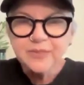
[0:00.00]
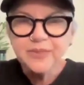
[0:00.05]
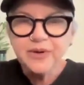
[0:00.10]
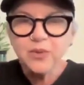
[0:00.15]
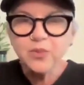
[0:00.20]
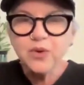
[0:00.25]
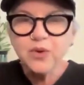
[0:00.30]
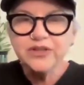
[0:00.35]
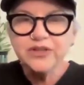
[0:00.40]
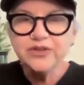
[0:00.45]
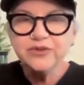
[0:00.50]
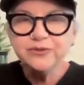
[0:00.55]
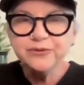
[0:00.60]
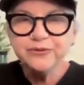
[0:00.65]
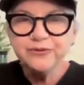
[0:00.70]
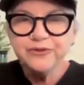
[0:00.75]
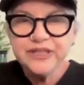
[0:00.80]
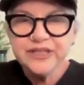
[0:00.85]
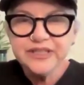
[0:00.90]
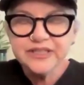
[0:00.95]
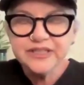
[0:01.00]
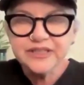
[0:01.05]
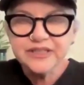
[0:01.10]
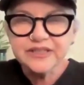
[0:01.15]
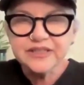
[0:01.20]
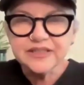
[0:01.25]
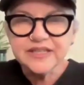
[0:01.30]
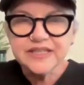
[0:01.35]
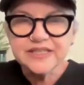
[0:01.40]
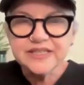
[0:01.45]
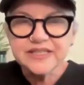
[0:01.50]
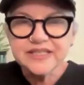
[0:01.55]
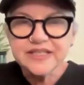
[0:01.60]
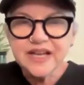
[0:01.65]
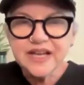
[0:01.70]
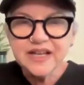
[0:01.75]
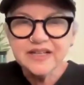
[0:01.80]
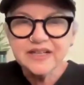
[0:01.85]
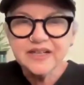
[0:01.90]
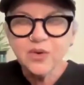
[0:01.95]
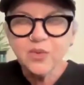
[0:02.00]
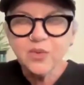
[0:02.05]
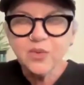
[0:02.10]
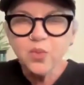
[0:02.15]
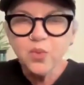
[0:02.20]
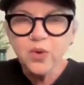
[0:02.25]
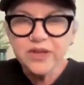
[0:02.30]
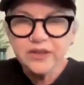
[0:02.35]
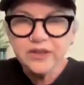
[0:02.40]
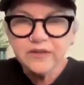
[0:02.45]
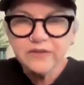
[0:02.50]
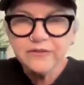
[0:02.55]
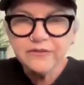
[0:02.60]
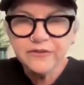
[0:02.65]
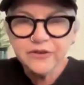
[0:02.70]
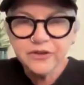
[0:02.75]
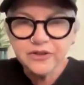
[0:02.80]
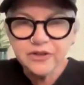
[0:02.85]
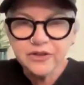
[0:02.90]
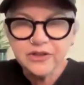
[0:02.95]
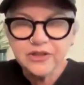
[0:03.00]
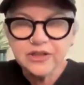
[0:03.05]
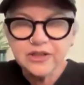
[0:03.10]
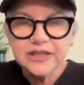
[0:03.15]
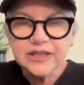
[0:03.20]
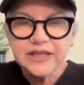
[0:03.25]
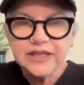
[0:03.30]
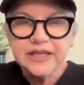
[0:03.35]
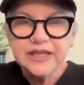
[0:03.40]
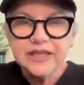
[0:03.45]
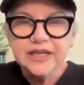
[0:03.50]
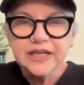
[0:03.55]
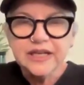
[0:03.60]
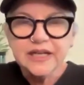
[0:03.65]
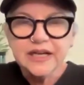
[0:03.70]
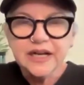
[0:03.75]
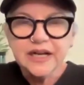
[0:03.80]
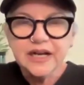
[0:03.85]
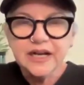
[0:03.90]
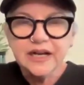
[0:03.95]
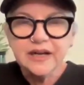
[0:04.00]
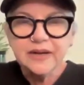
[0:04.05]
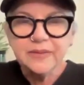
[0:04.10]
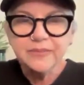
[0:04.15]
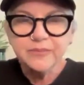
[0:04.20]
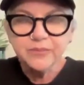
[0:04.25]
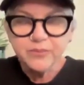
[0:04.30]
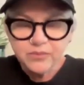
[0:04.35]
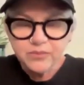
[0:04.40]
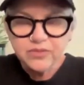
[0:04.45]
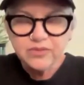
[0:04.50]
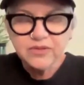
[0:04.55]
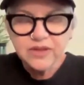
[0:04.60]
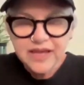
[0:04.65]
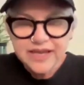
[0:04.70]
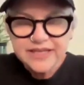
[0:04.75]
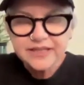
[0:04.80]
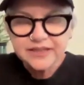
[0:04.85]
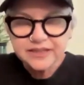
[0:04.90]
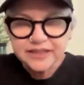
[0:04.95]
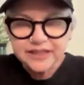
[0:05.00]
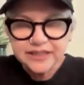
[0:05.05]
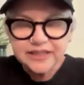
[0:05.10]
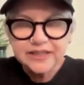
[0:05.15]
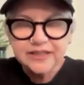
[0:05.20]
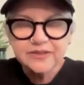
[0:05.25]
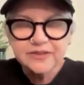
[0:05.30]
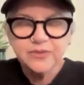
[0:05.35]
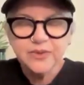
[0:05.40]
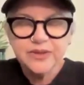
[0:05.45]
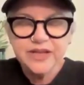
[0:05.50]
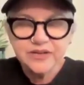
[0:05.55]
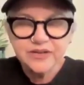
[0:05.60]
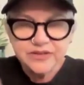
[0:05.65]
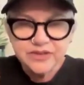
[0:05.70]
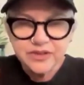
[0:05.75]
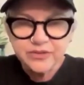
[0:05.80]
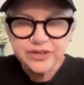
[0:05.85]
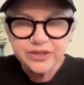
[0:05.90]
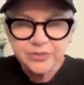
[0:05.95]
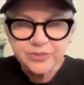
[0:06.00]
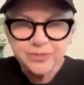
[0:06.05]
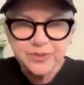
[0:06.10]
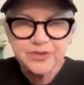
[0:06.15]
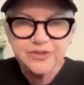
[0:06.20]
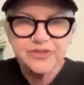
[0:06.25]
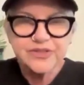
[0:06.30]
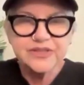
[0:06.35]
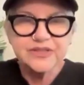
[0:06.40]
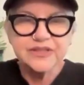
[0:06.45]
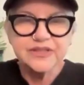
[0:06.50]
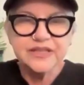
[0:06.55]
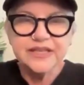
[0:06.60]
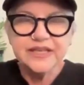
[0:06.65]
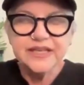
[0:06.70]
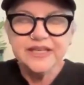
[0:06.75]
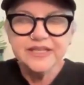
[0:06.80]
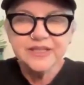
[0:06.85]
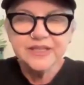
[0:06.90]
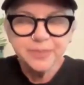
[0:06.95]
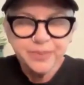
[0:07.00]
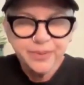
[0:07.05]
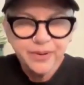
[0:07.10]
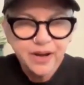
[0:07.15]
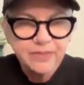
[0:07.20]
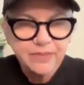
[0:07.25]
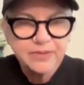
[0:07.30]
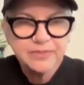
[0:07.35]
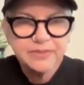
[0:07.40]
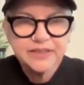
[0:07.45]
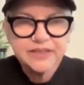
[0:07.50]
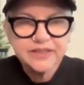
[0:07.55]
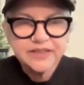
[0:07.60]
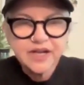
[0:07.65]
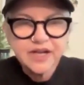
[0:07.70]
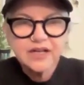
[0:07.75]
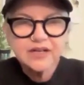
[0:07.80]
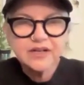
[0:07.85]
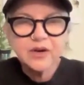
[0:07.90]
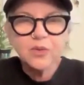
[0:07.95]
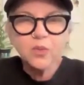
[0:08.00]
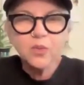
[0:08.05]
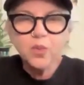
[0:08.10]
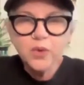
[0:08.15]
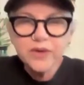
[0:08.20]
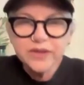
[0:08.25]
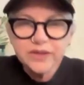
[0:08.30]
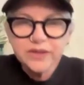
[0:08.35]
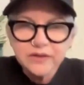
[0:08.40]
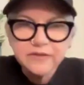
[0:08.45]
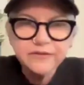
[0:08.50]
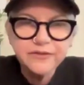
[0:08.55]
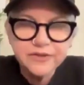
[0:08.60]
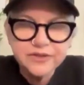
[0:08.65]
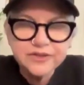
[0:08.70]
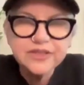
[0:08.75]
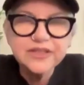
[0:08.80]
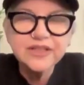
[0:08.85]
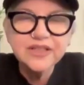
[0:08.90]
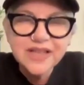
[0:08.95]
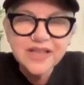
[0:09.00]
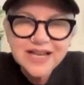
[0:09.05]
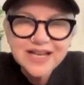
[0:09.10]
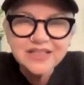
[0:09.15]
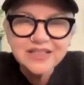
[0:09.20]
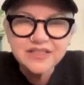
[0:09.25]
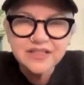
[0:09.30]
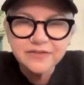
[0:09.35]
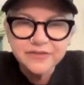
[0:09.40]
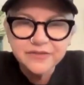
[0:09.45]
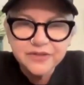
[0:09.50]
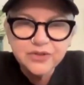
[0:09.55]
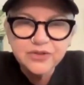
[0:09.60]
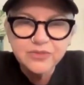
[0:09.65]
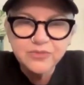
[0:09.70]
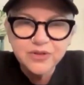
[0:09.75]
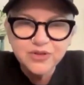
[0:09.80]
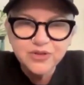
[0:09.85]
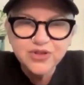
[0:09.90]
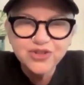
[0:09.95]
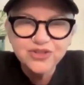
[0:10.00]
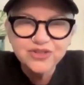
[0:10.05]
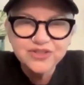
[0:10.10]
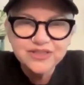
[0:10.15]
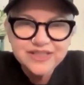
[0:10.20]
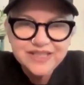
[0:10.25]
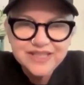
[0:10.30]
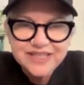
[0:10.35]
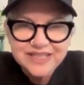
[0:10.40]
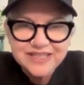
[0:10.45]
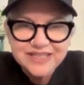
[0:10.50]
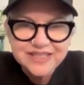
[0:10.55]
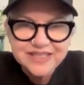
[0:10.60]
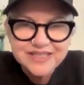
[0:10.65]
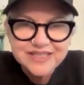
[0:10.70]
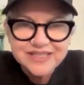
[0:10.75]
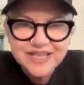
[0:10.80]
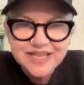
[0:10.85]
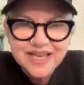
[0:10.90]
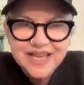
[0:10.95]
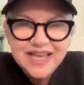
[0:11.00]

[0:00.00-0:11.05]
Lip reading: But what you feel is not a willful, likely, without knowing you personally, it's probably not a willful neglect of your emotional needs.